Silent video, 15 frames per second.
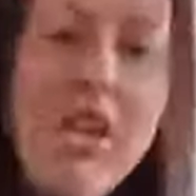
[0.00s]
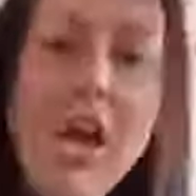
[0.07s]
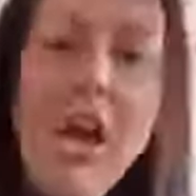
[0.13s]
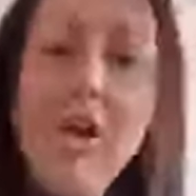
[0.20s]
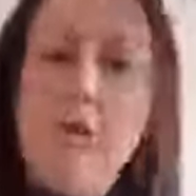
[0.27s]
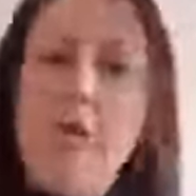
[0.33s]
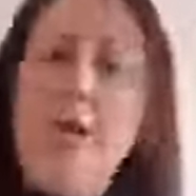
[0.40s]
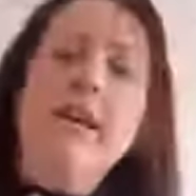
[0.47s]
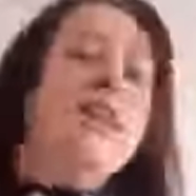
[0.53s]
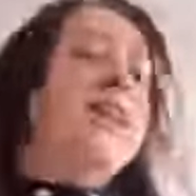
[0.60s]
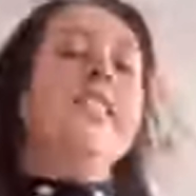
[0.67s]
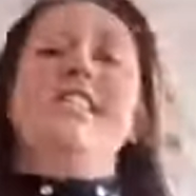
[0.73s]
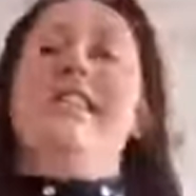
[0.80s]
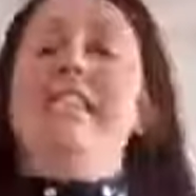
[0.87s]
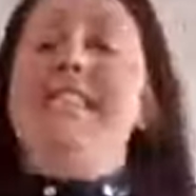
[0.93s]
So
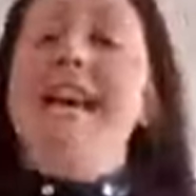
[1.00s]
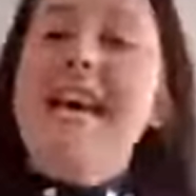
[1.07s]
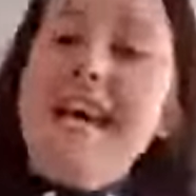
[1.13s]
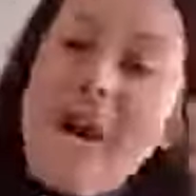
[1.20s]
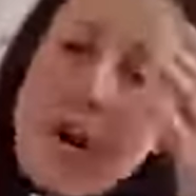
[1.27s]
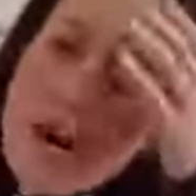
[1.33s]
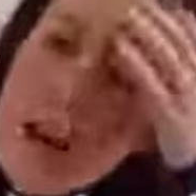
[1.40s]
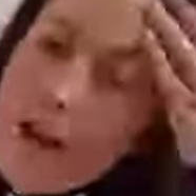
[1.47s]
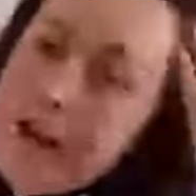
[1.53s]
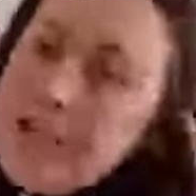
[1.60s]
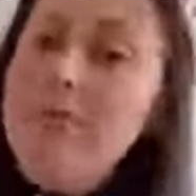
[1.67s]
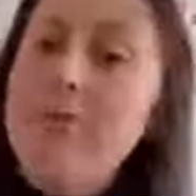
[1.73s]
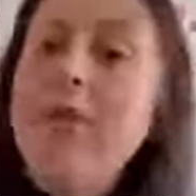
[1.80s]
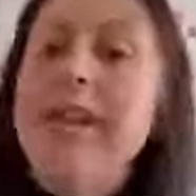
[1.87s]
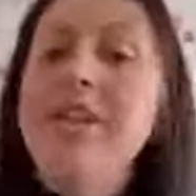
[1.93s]
today I'm going
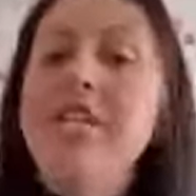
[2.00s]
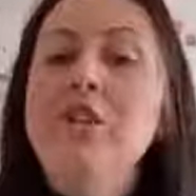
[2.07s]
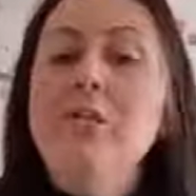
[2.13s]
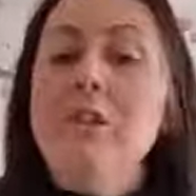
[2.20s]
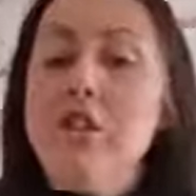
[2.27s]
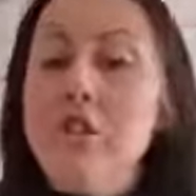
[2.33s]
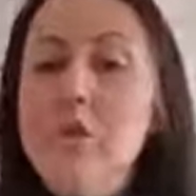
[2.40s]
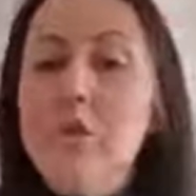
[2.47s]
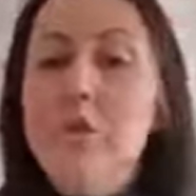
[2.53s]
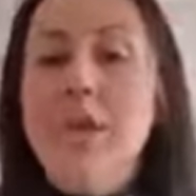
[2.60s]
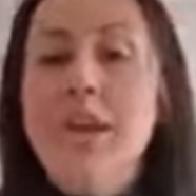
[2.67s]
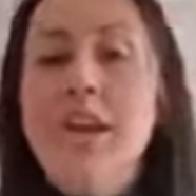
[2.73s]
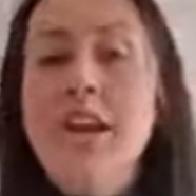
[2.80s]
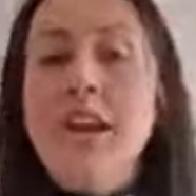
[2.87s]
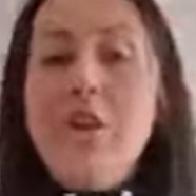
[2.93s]
to read you a
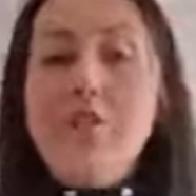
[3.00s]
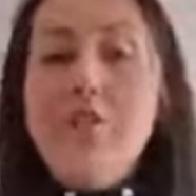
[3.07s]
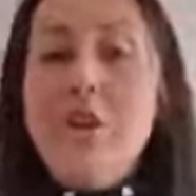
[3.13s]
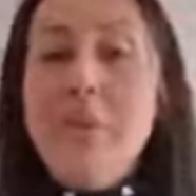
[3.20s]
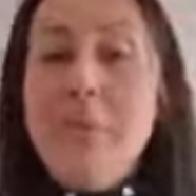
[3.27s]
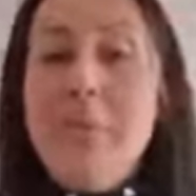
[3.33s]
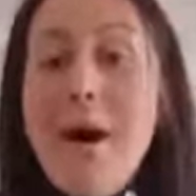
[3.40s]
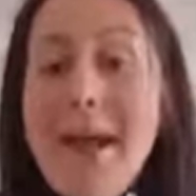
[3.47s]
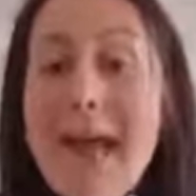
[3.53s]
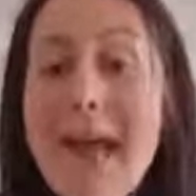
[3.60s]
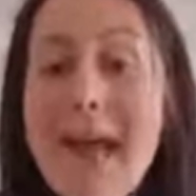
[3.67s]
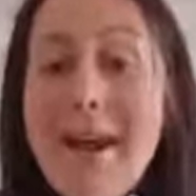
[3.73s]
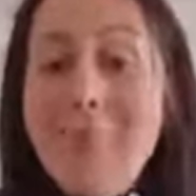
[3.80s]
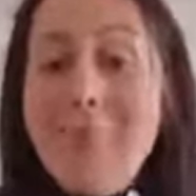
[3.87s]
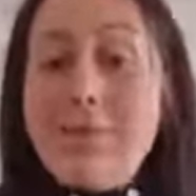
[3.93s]
story from
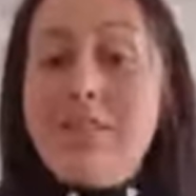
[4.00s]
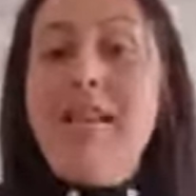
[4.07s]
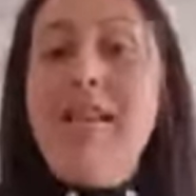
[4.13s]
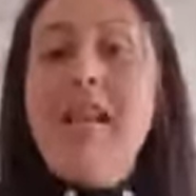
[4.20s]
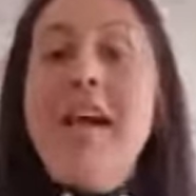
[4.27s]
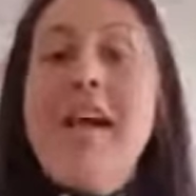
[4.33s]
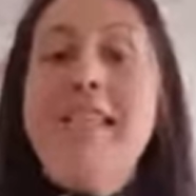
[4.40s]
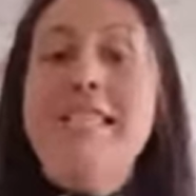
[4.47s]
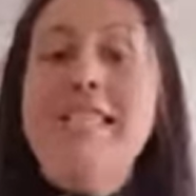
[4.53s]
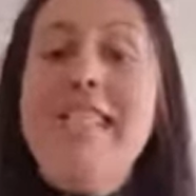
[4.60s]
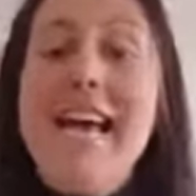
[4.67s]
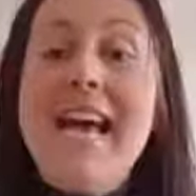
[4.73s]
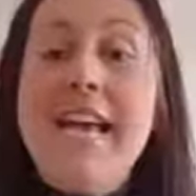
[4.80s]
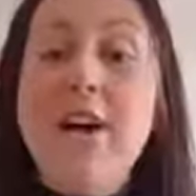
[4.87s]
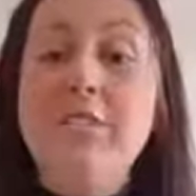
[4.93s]
my house. And
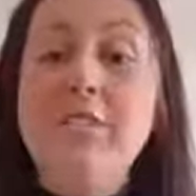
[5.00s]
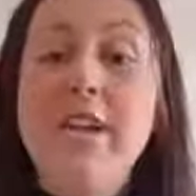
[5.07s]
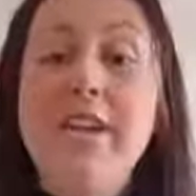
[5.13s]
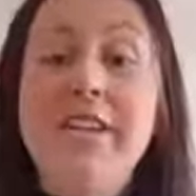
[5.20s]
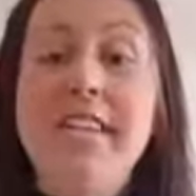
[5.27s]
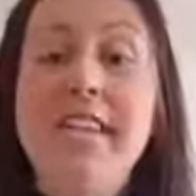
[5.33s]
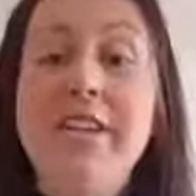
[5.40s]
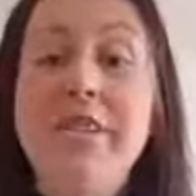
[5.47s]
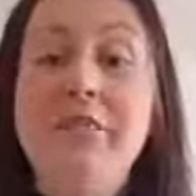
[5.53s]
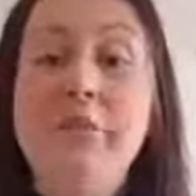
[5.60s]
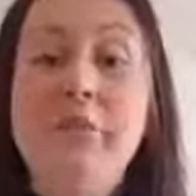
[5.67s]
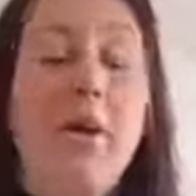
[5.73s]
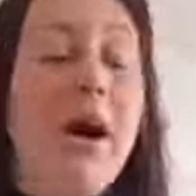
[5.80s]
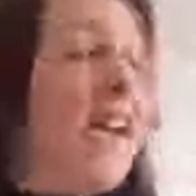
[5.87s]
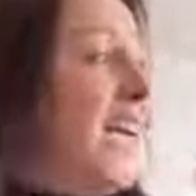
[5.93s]
today I'm reading it
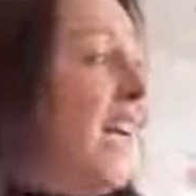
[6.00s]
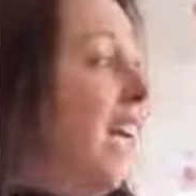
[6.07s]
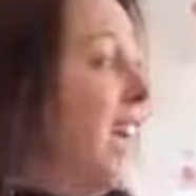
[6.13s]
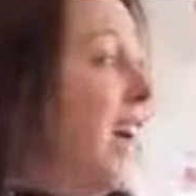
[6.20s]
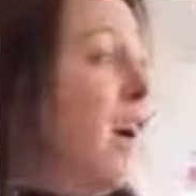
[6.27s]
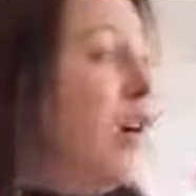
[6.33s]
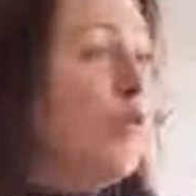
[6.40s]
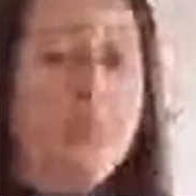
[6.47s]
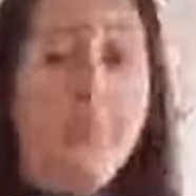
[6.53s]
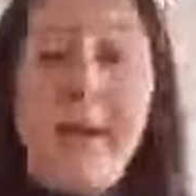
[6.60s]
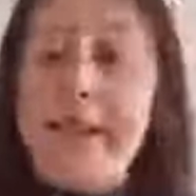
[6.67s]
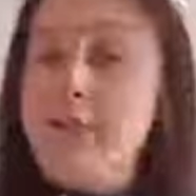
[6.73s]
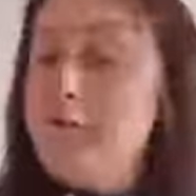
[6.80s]
from my little girl's